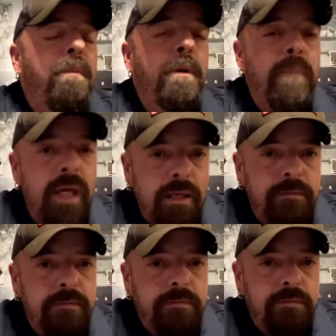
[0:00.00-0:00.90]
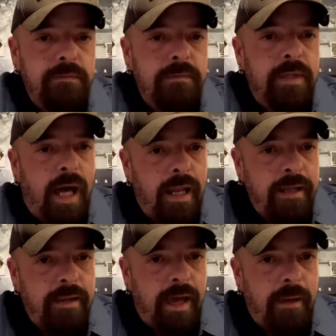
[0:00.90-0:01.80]
your meat, not
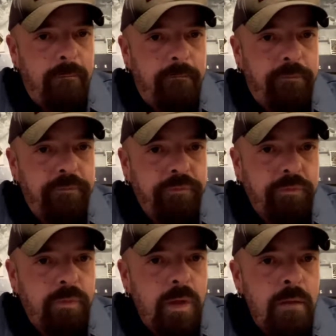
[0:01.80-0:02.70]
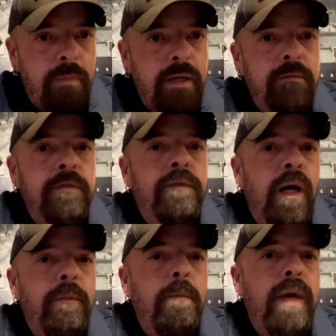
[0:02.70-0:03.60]
like that, but
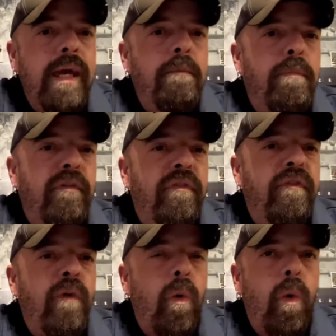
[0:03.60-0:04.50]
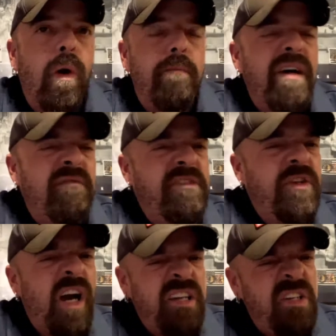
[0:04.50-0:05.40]
rub your meat before
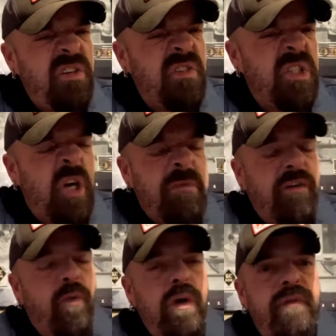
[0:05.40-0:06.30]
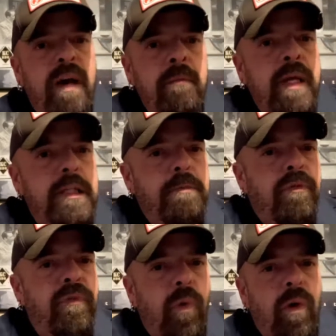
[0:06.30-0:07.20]
usually start about 45 minutes
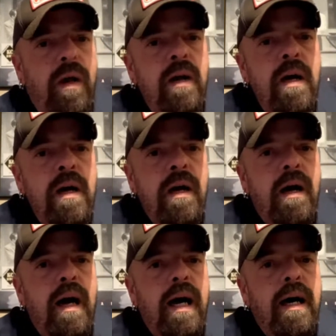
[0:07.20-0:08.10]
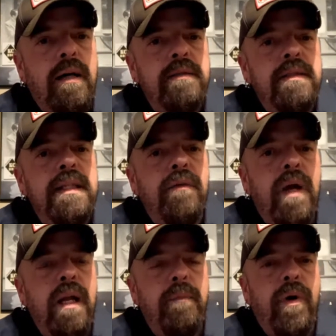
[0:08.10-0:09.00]
before I get
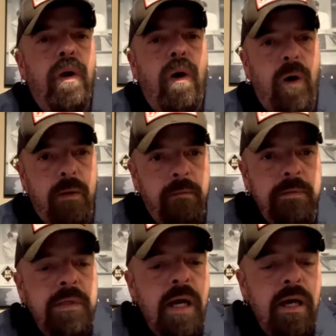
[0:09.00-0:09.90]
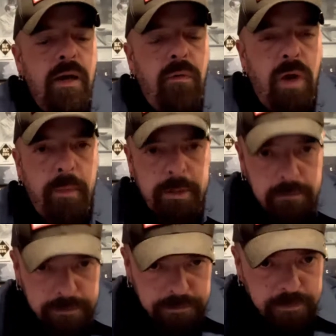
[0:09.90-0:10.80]
ready to put on. Rub it,
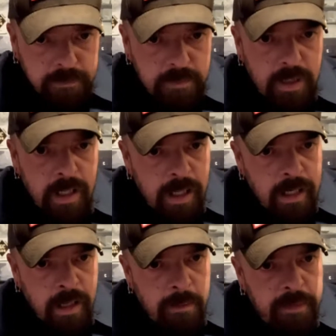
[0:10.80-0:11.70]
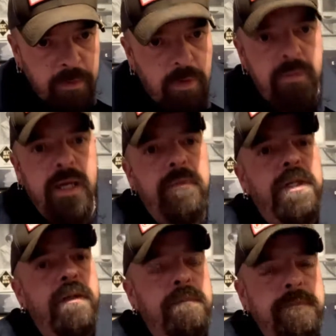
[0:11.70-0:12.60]
let it come to room temperature,